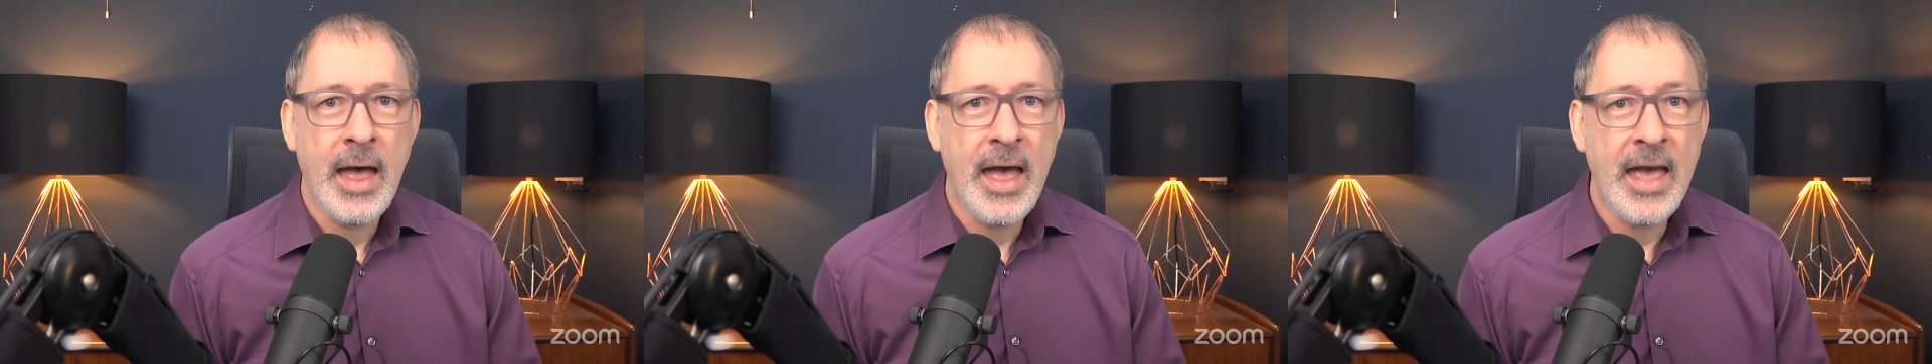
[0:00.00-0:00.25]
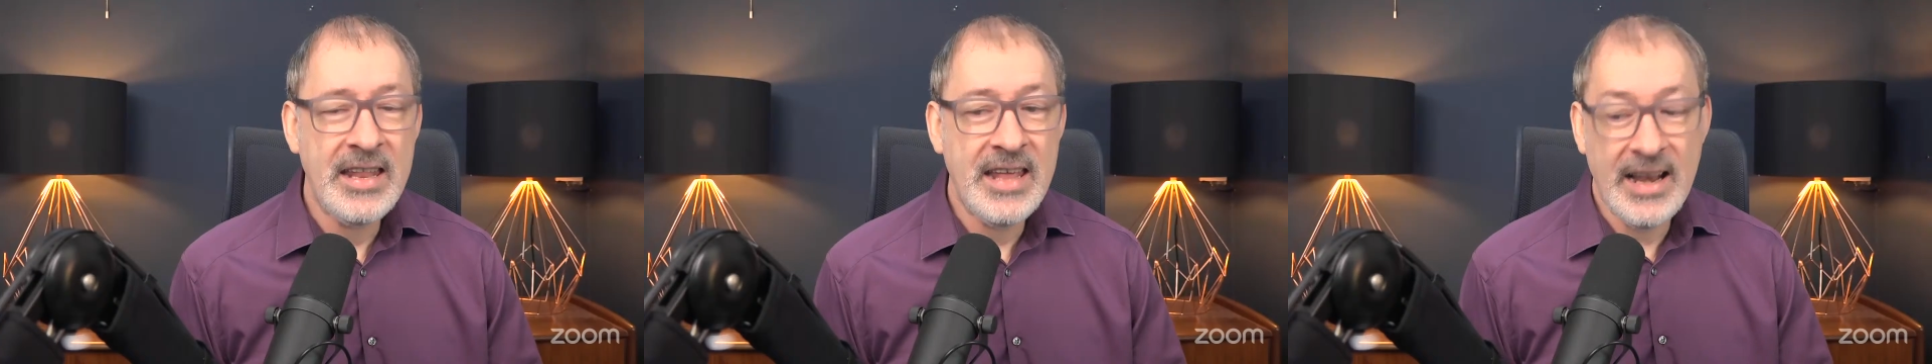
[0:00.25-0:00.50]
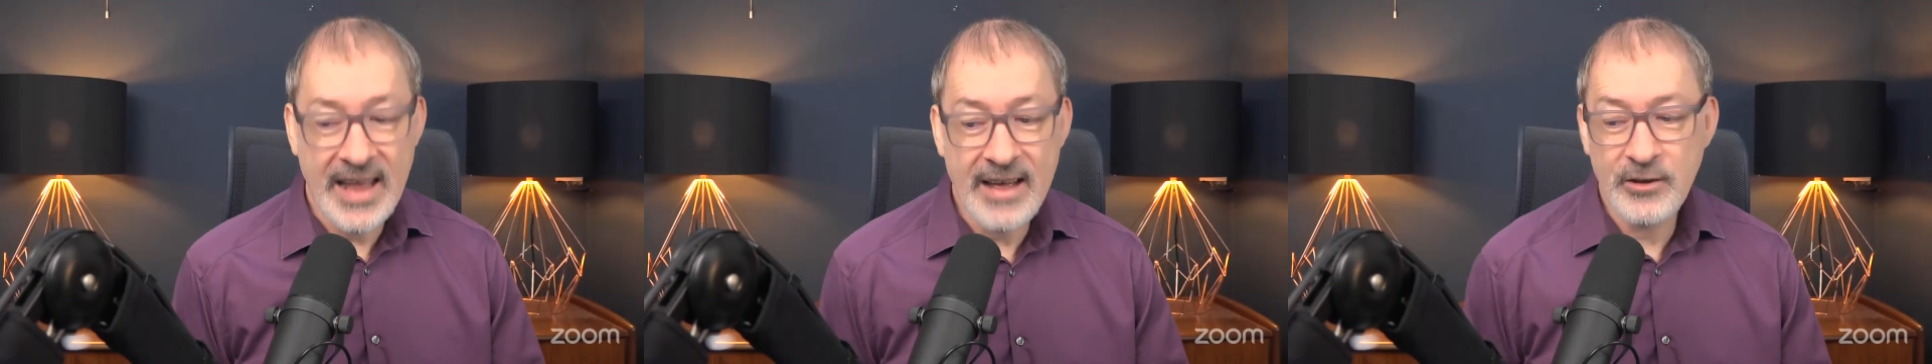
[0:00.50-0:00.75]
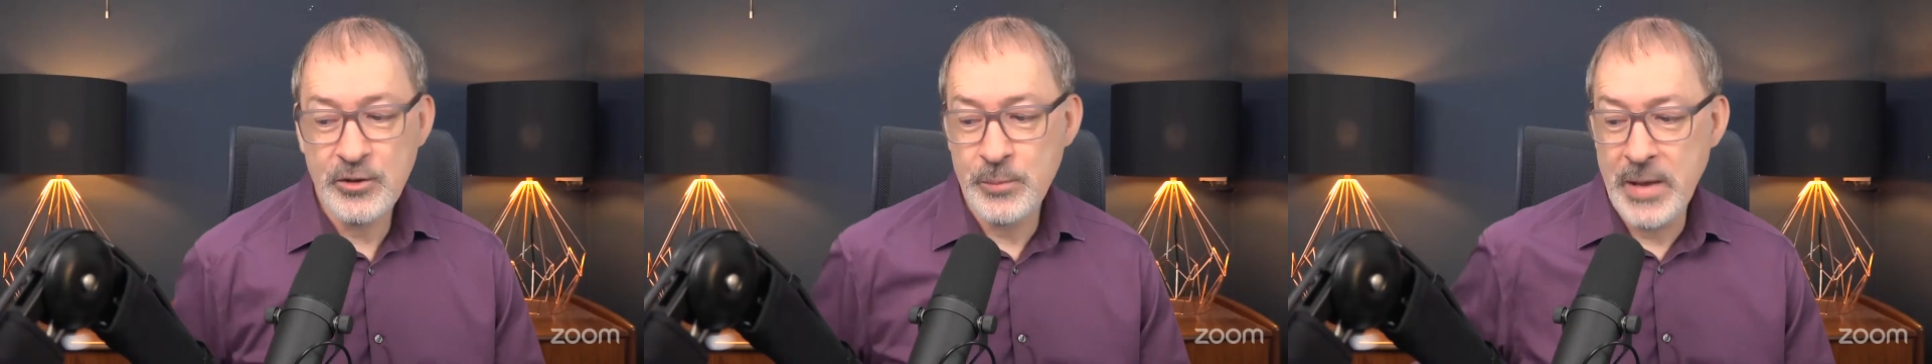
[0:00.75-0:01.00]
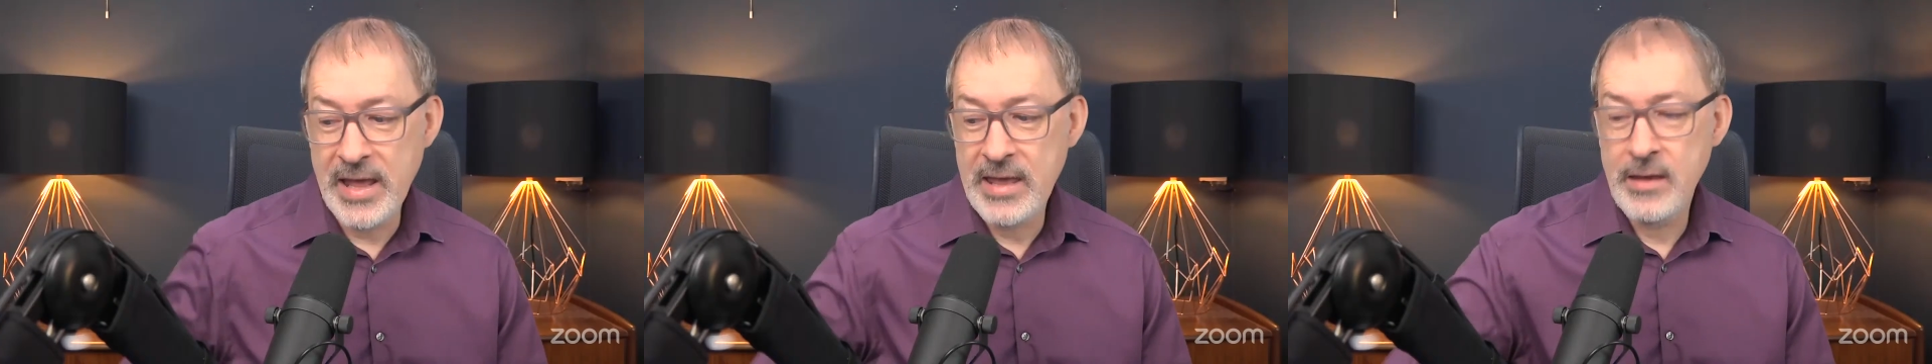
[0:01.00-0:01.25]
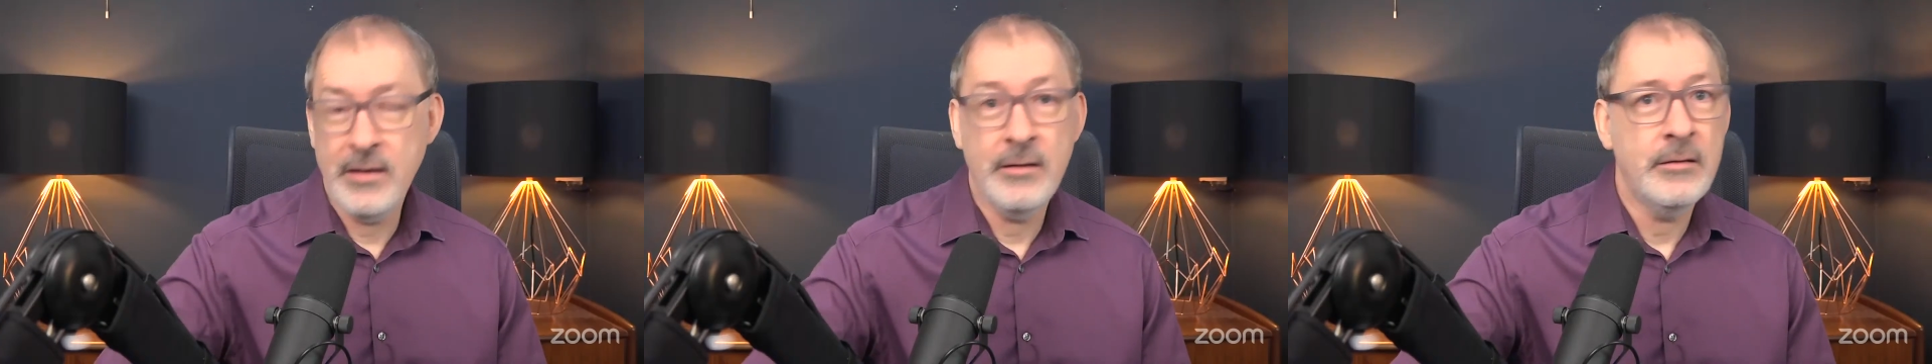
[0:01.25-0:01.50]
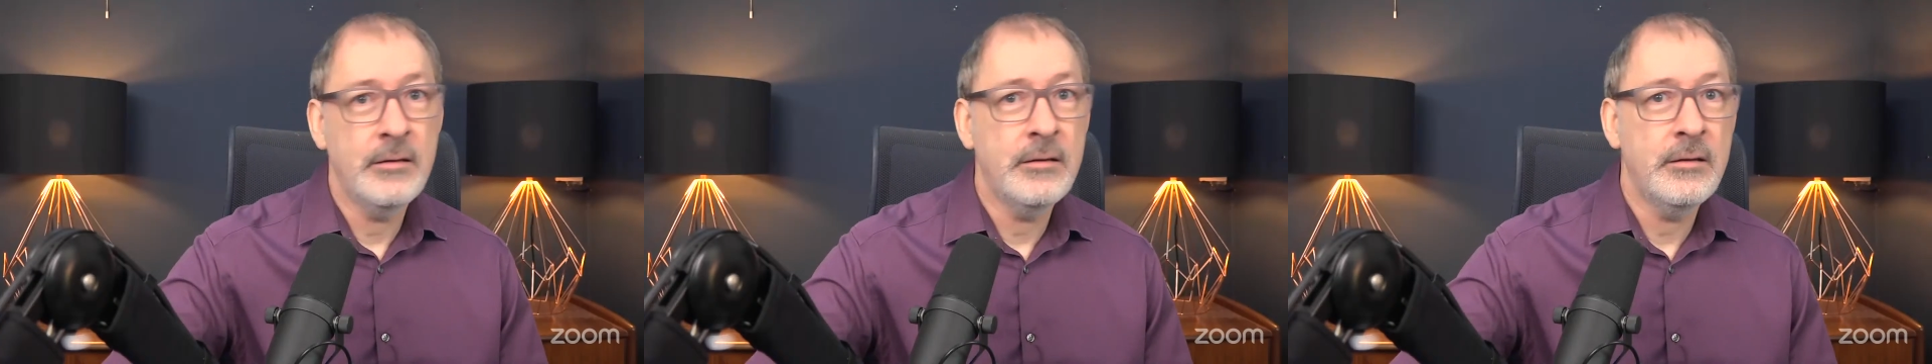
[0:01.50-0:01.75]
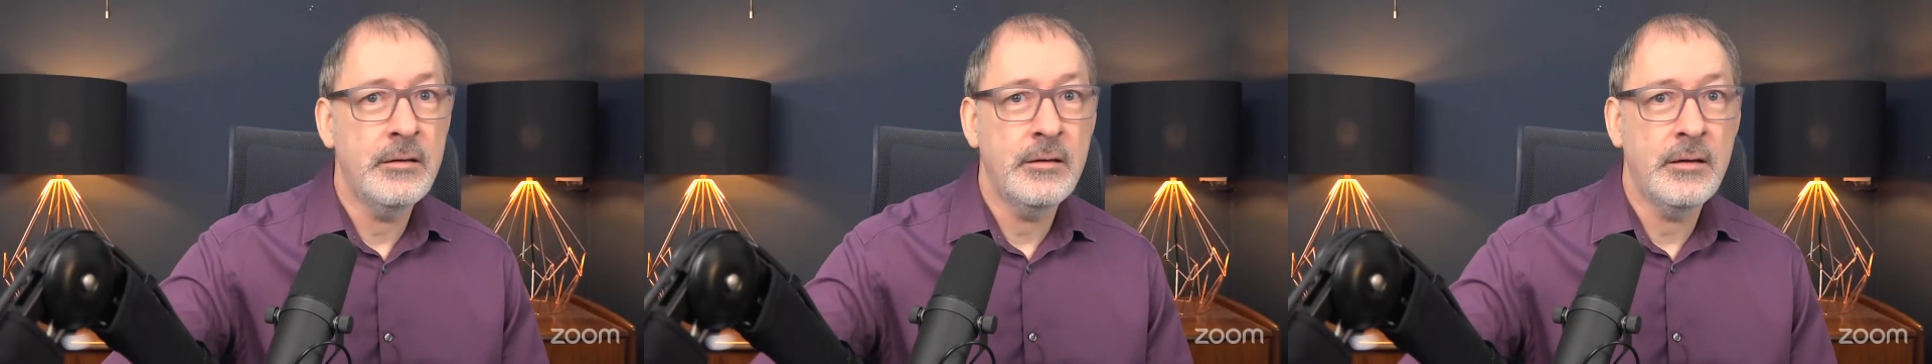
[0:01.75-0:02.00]
And it allows me,
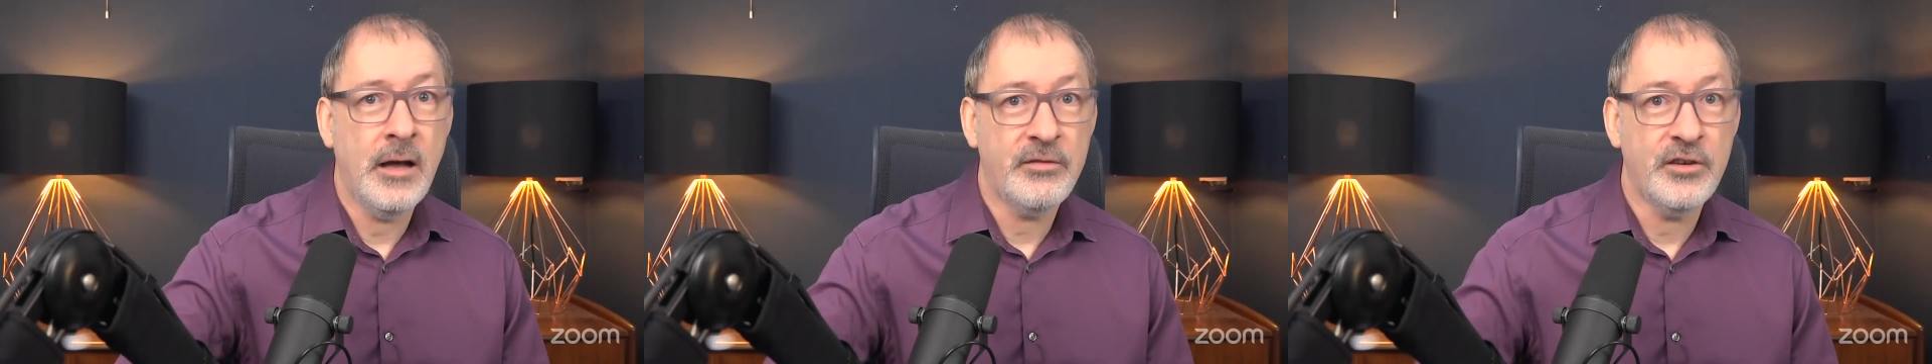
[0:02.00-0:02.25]
I've